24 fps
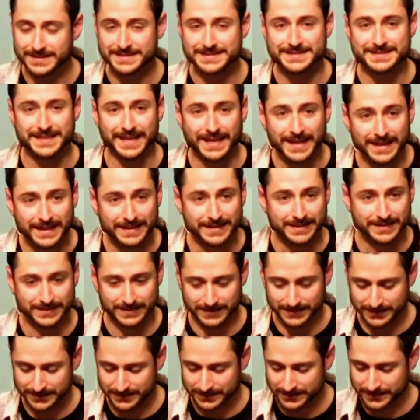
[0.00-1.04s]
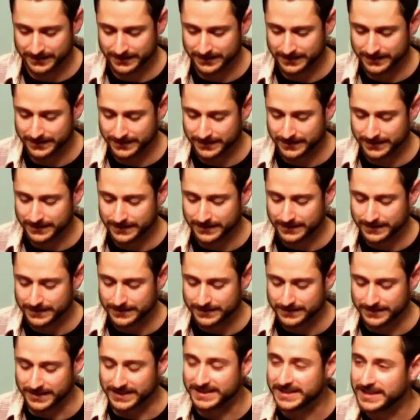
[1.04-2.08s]
Take. take.
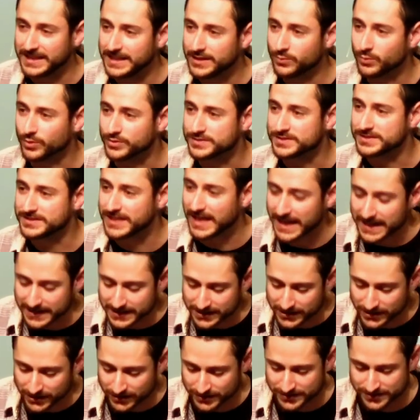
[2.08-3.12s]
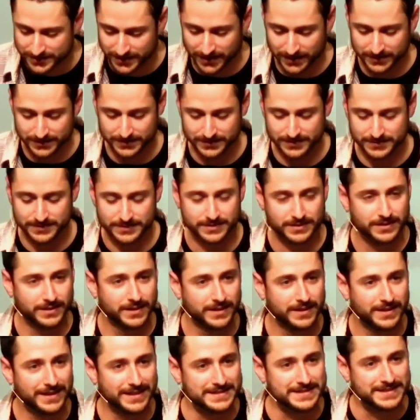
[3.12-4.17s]
The king will take your sons
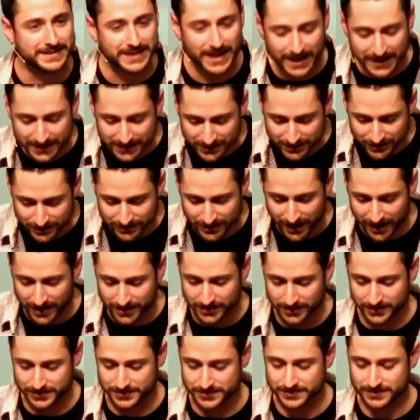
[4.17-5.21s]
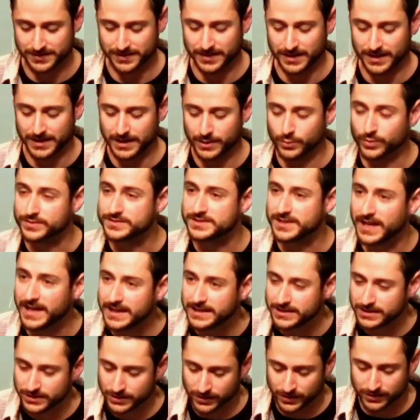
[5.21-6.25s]
and take your daughters it will
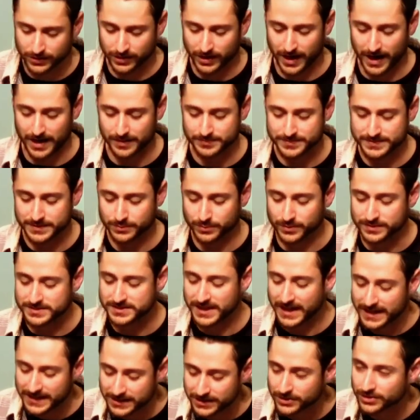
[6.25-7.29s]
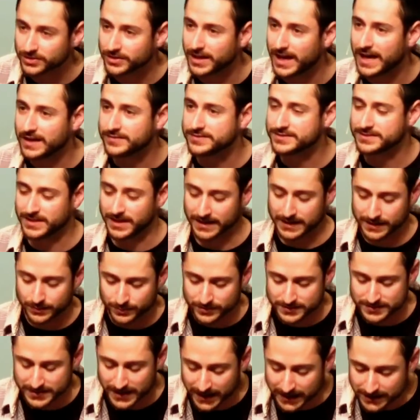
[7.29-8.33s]
take your crops. It will take your livestock. It
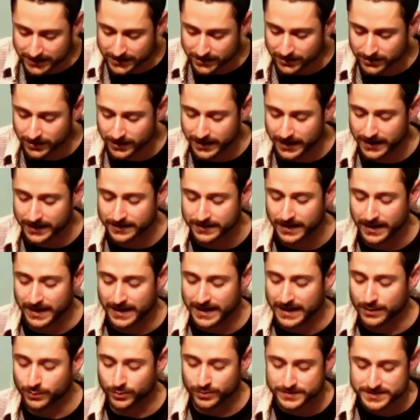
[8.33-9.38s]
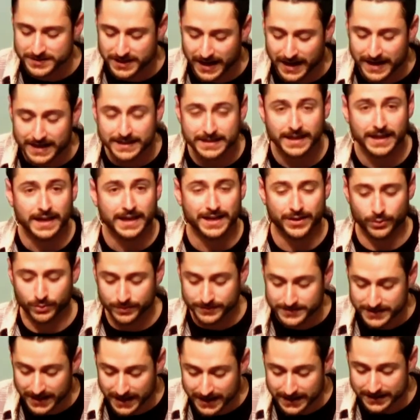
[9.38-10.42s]
will take your land. It will take, it will
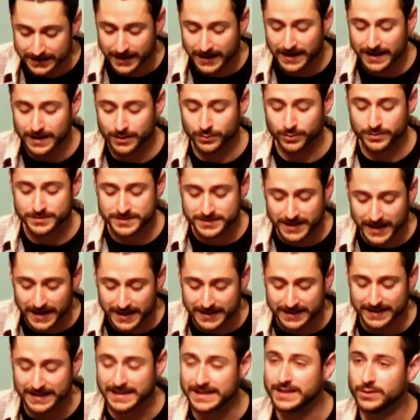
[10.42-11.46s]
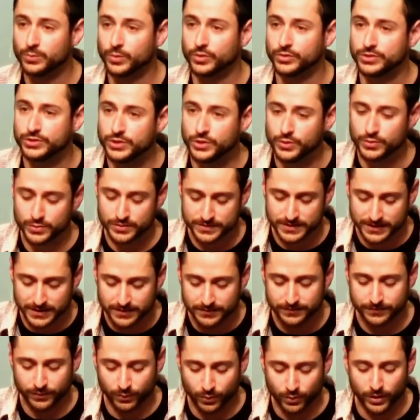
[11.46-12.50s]
take, it will take, and he will use
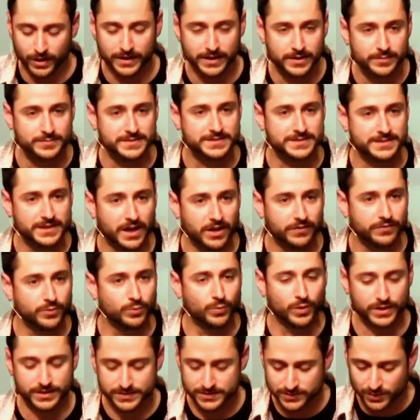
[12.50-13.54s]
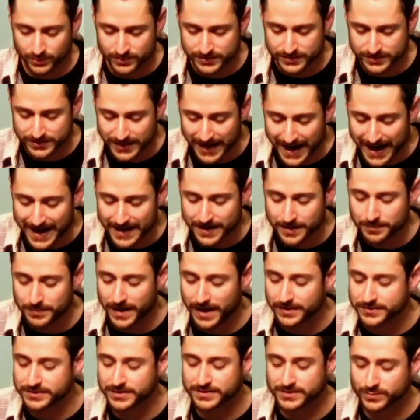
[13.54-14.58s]
it for himself. And what is so sad
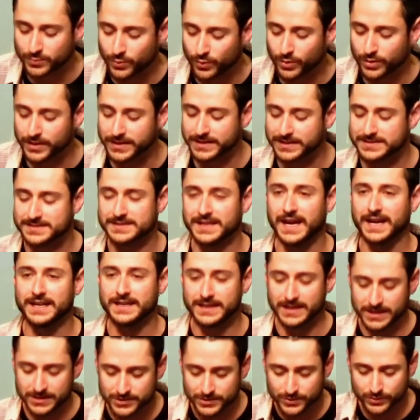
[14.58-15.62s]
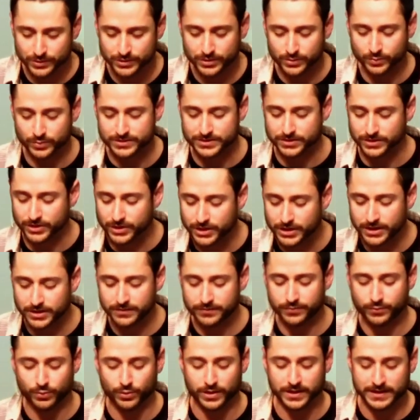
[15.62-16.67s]
about this warning is that Israel was looking
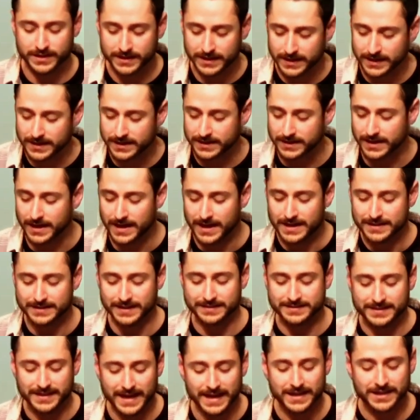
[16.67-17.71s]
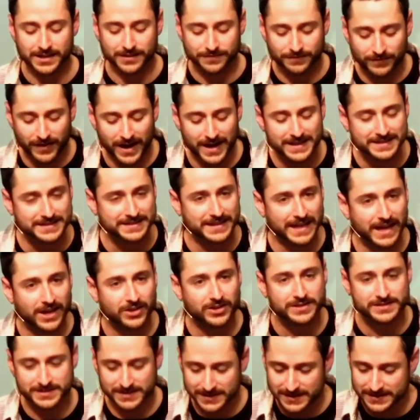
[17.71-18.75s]
for a king that they could find
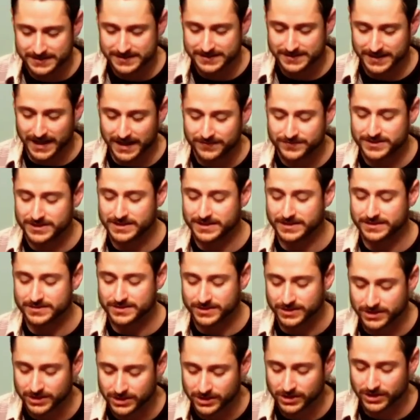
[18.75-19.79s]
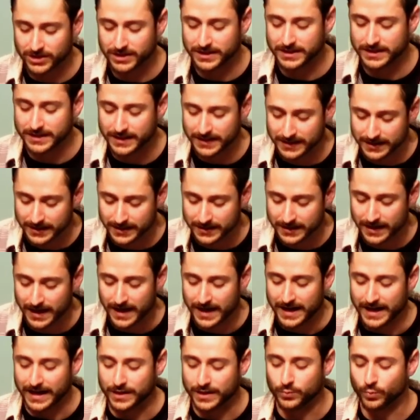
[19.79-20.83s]
guaranteed safety and security in,
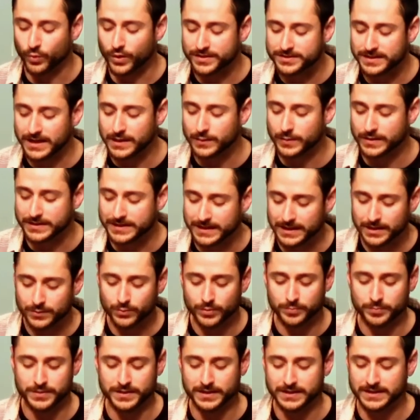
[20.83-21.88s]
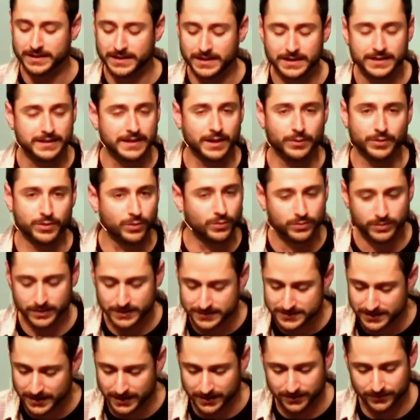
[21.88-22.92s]
and what they would get would be a king that would
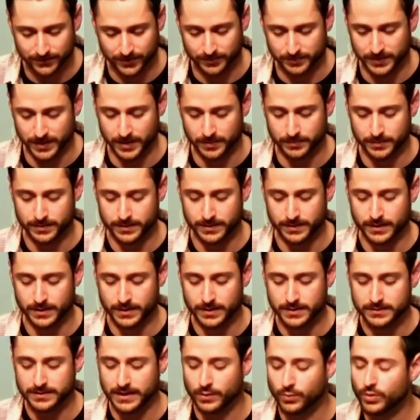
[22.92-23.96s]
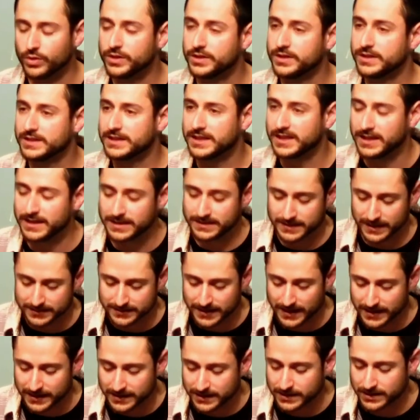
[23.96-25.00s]
only take from them. They wanted a king that
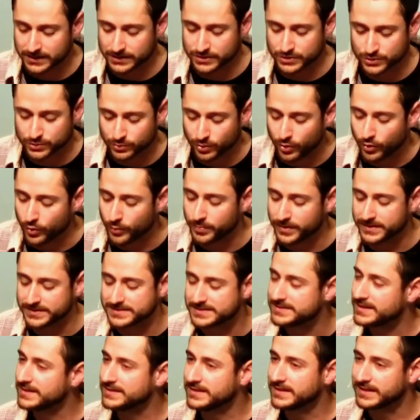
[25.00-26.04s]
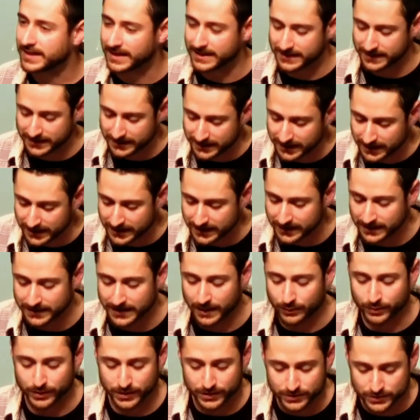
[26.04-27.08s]
they could control, but instead they got a king
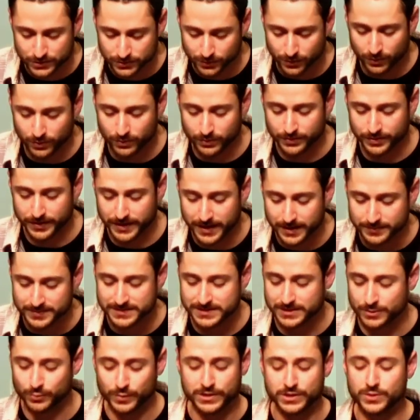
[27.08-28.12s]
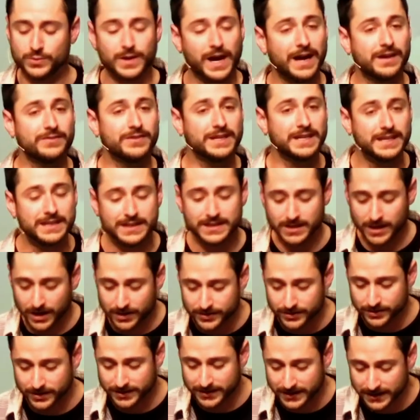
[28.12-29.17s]
that would control them. See, when you have any
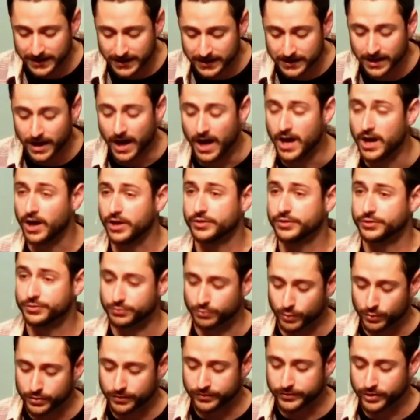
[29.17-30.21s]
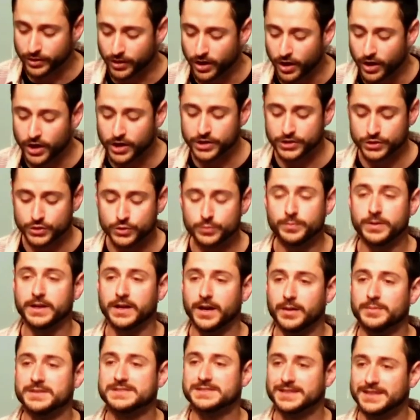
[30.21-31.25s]
other king on the throne of your heart, you
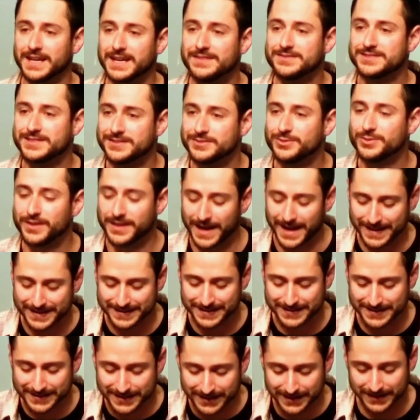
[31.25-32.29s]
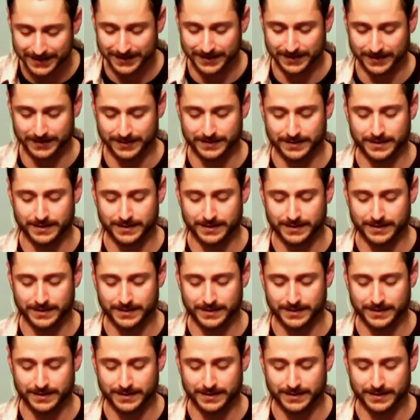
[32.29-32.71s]
become a slave to that king.